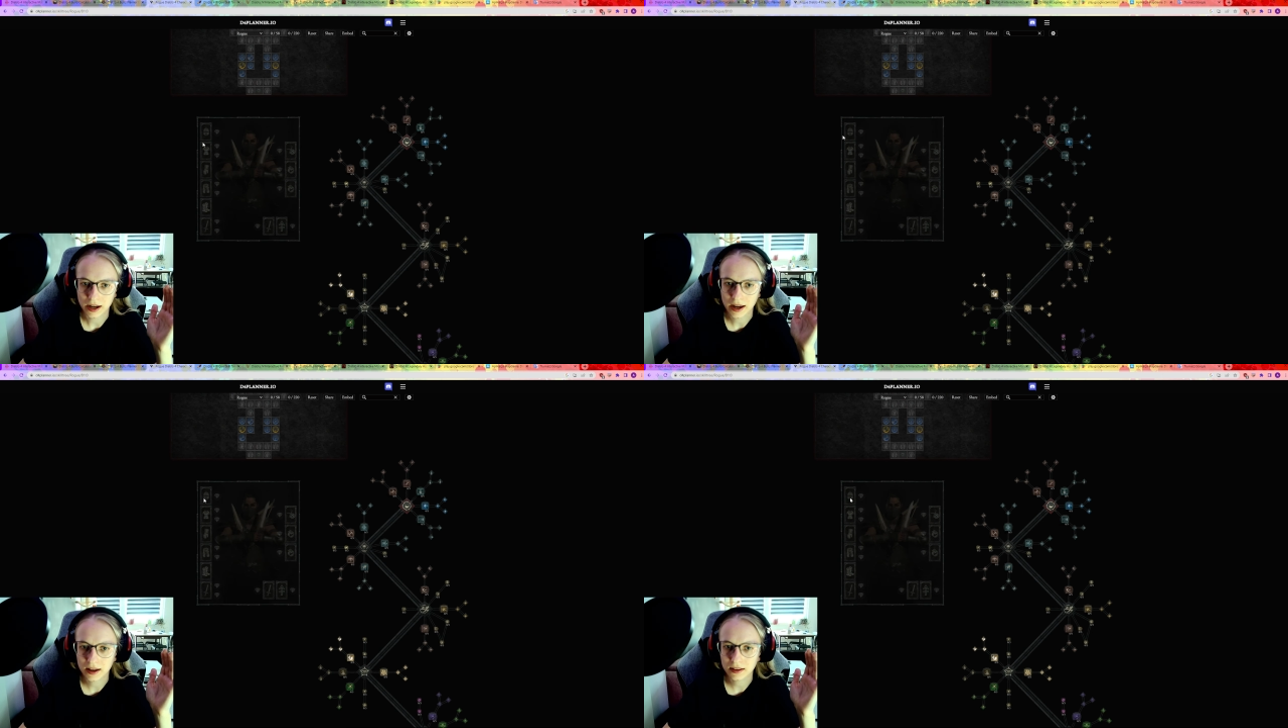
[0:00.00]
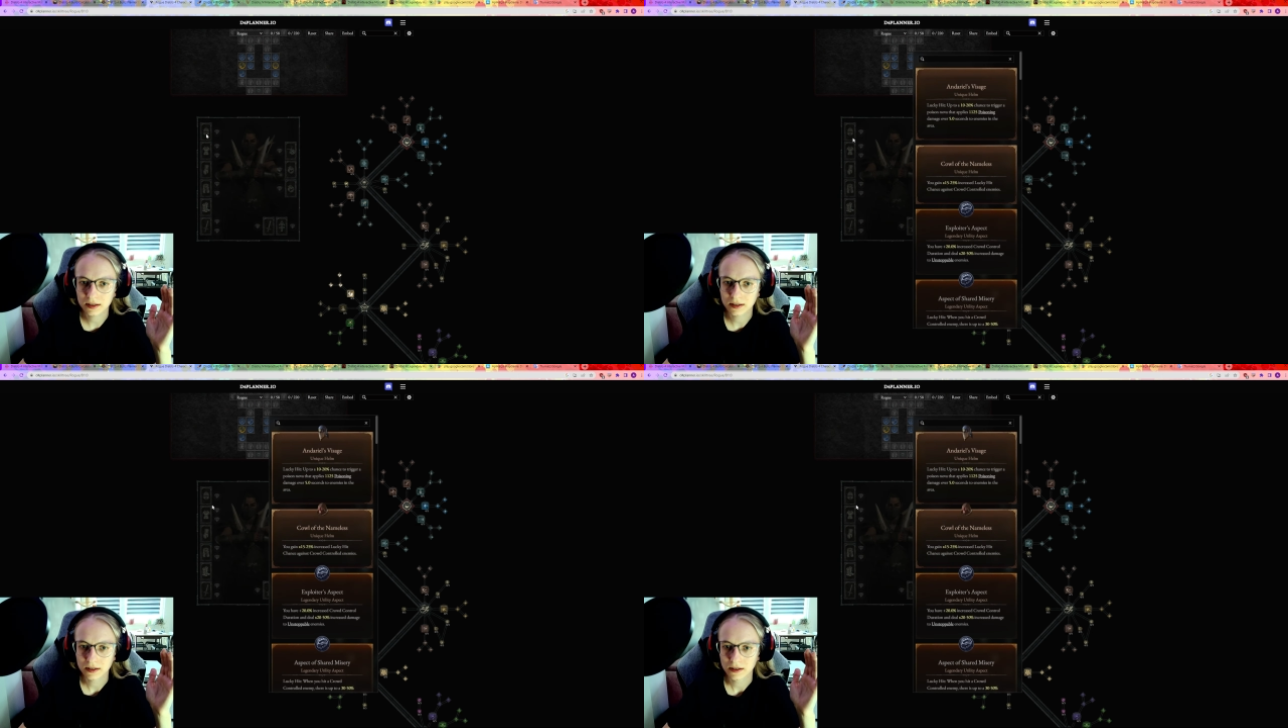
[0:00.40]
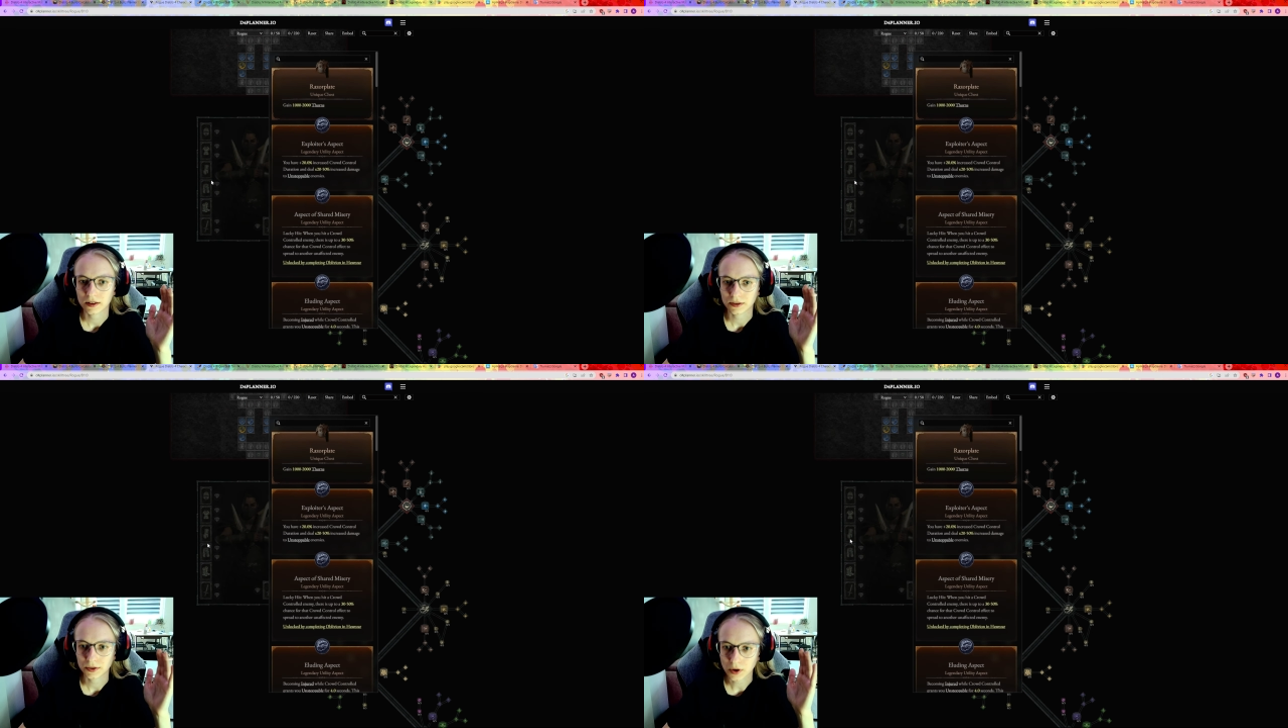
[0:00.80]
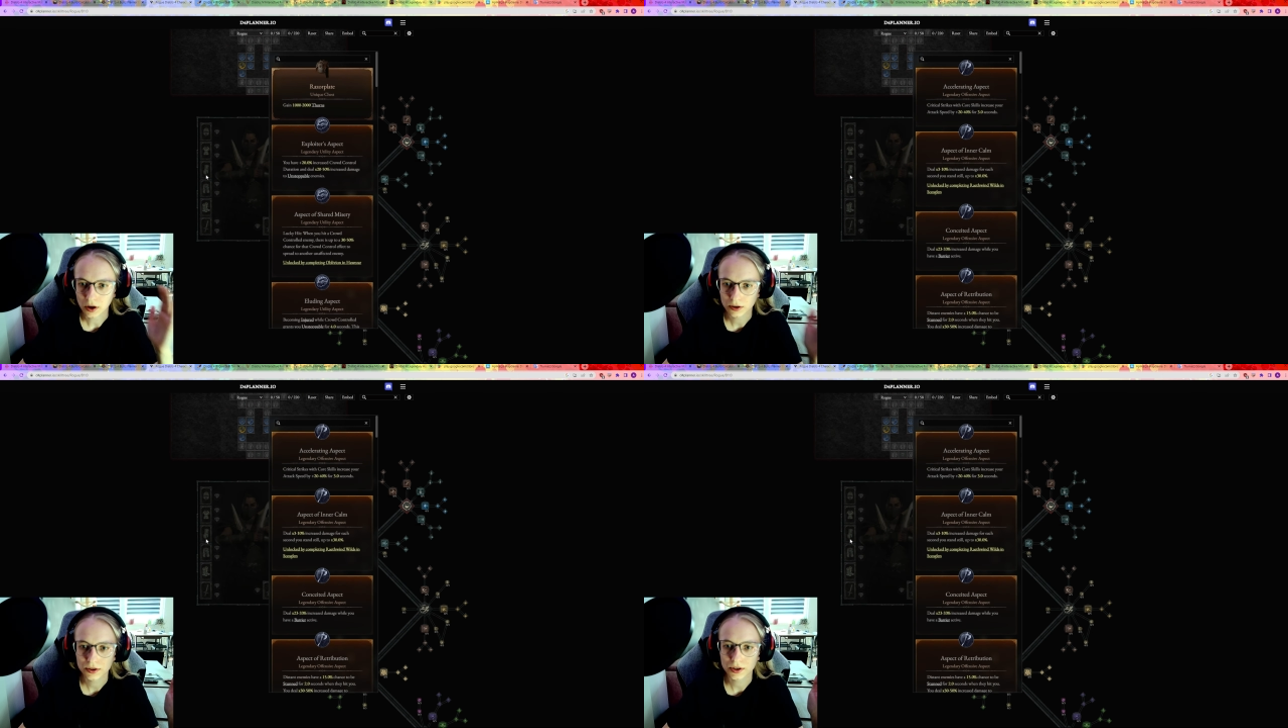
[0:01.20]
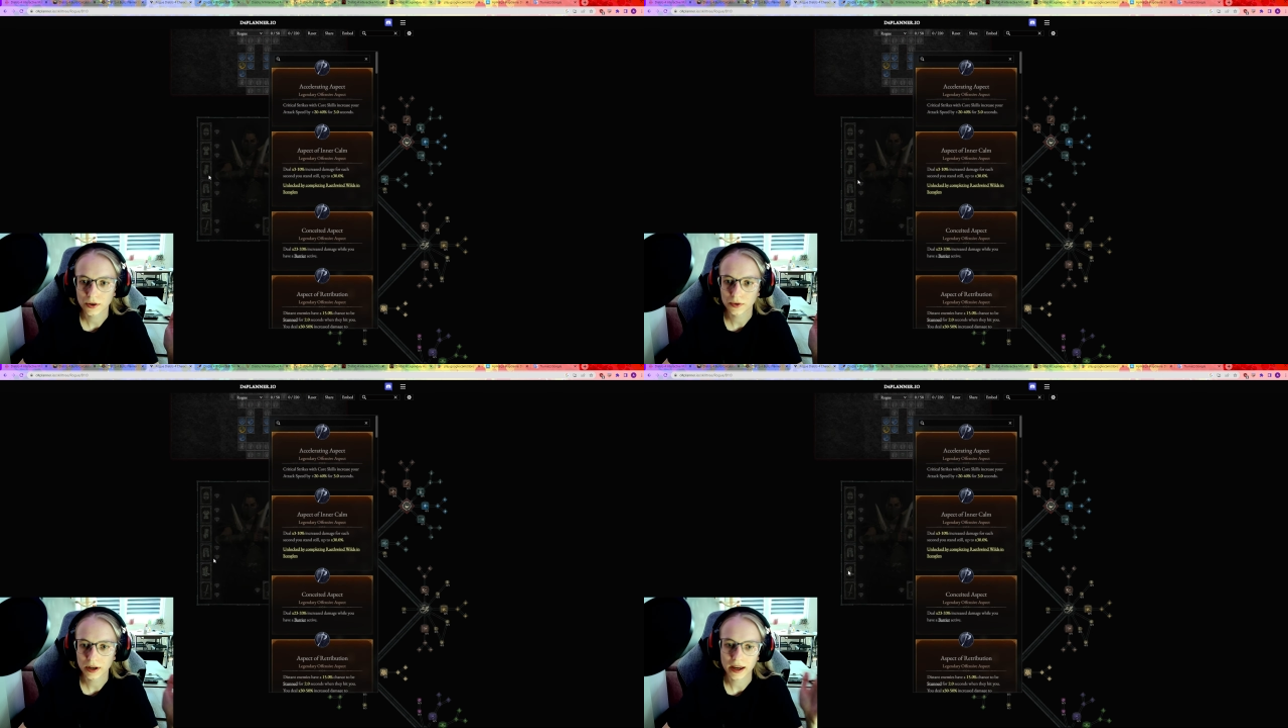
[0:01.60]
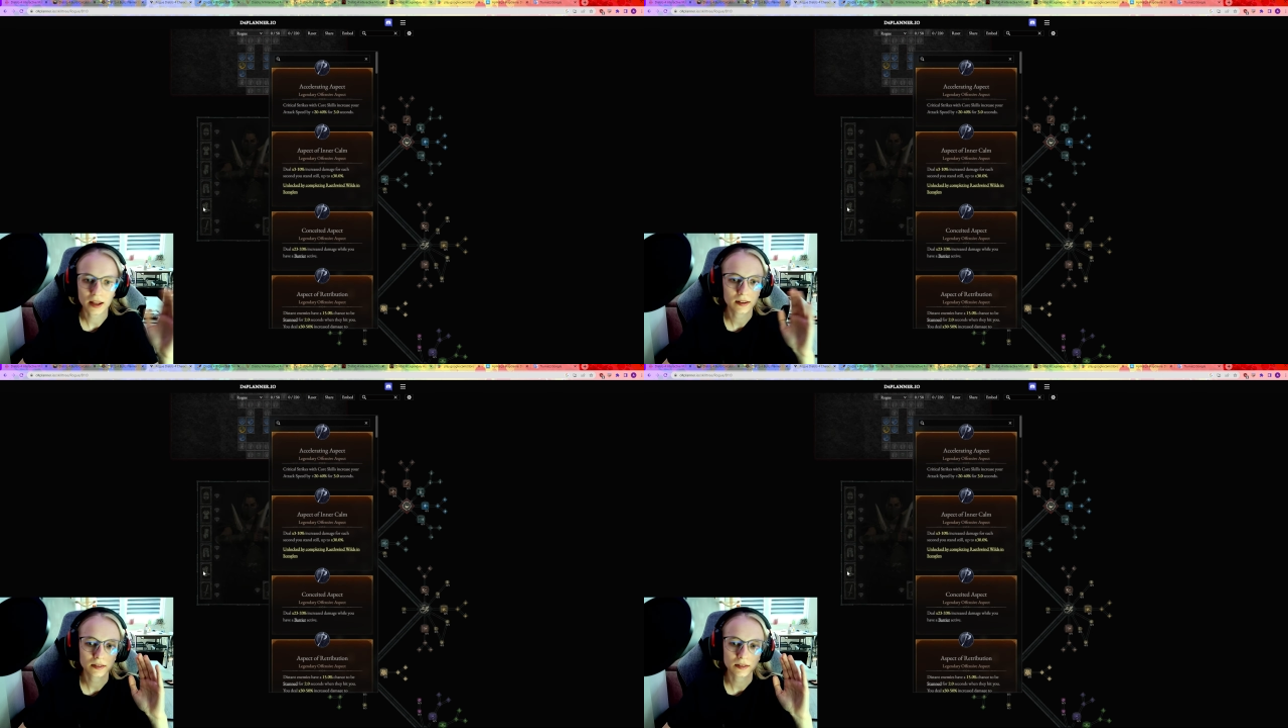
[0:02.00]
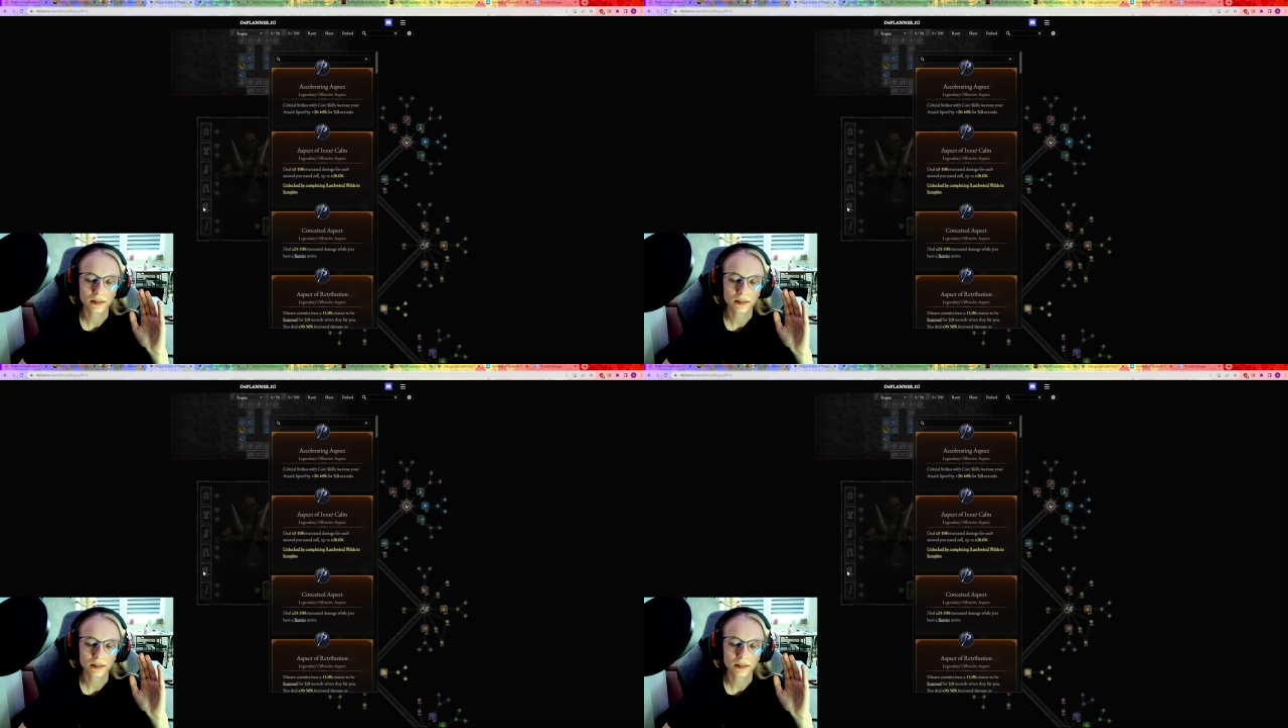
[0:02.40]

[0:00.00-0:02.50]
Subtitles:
and you also can